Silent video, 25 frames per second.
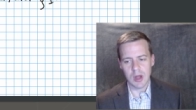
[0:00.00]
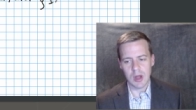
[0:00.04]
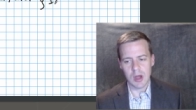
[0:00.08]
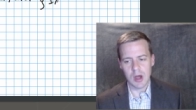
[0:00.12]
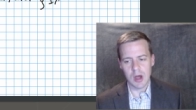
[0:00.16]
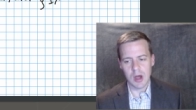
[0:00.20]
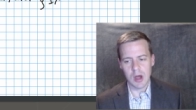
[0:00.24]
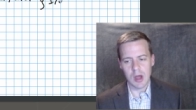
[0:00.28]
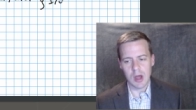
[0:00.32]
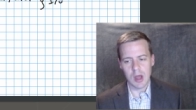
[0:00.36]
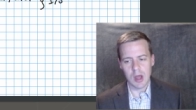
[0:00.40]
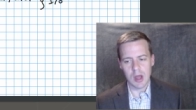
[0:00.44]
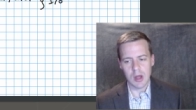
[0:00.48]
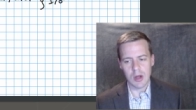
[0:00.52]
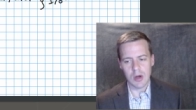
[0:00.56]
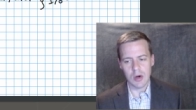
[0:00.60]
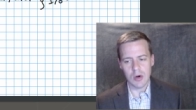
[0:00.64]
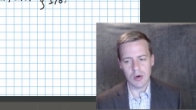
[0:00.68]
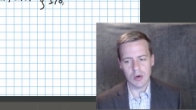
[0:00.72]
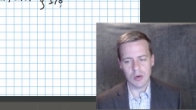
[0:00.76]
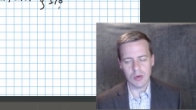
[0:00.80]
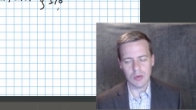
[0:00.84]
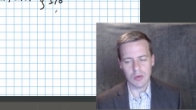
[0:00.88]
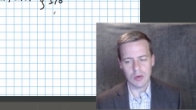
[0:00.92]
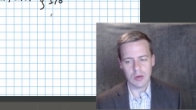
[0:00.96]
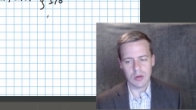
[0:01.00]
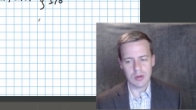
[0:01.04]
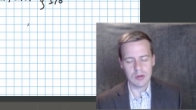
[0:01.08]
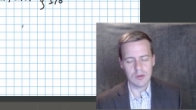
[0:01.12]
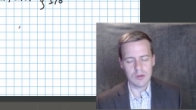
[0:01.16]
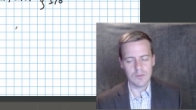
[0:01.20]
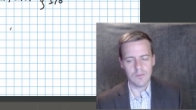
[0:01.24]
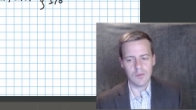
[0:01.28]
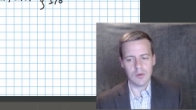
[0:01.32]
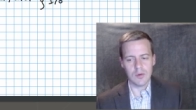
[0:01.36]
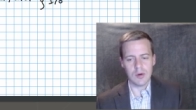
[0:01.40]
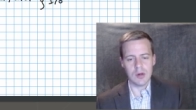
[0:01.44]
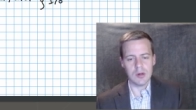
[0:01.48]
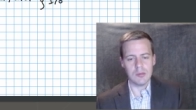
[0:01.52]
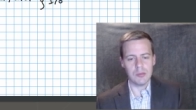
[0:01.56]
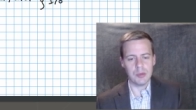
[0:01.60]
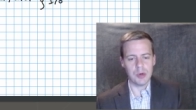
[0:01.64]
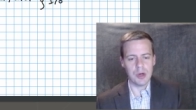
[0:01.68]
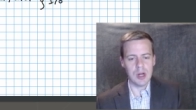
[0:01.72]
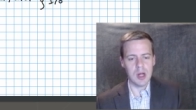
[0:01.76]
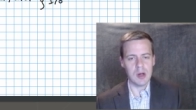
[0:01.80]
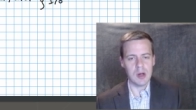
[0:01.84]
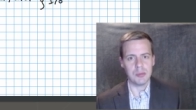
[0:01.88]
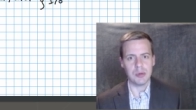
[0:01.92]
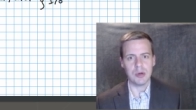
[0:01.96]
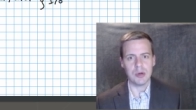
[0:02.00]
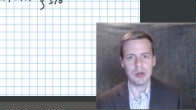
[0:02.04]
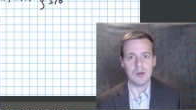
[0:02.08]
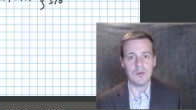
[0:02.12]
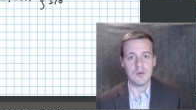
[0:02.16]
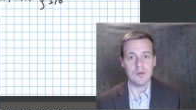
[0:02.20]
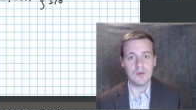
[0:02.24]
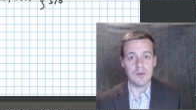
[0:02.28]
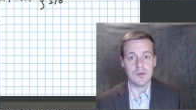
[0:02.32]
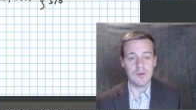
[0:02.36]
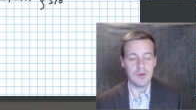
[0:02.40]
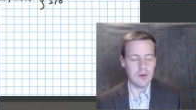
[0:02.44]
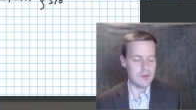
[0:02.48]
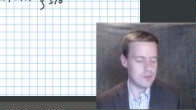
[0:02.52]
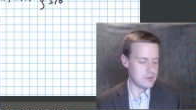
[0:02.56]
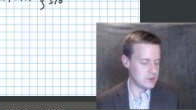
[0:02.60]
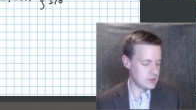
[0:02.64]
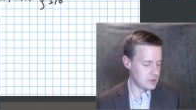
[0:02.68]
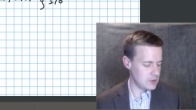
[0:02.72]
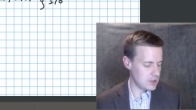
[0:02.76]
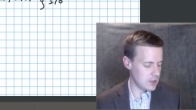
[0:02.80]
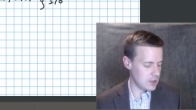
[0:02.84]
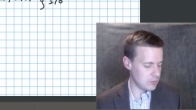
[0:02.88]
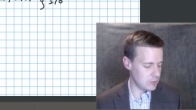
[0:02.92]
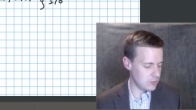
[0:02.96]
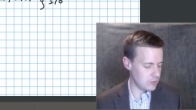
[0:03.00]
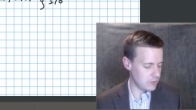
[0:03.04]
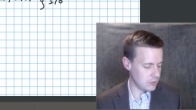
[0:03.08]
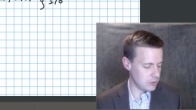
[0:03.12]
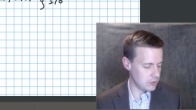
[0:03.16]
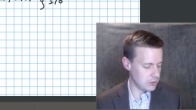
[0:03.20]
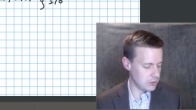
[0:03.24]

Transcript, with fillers: I/O for input/output. If you've ever seen that before.